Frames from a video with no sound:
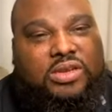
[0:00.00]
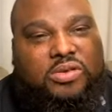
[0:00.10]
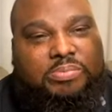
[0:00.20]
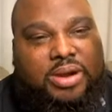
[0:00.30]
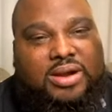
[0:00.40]

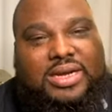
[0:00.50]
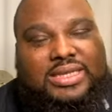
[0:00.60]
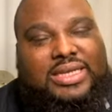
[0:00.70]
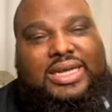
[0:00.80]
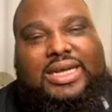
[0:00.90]
little burn
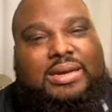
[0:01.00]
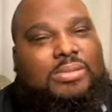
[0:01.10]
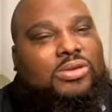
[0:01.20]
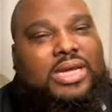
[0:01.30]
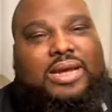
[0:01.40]
at the end,
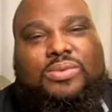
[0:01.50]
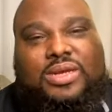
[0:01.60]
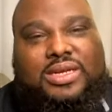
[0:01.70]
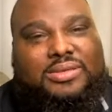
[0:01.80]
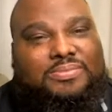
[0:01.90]
I'm okay
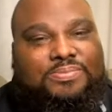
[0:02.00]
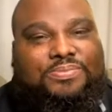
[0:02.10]
with it.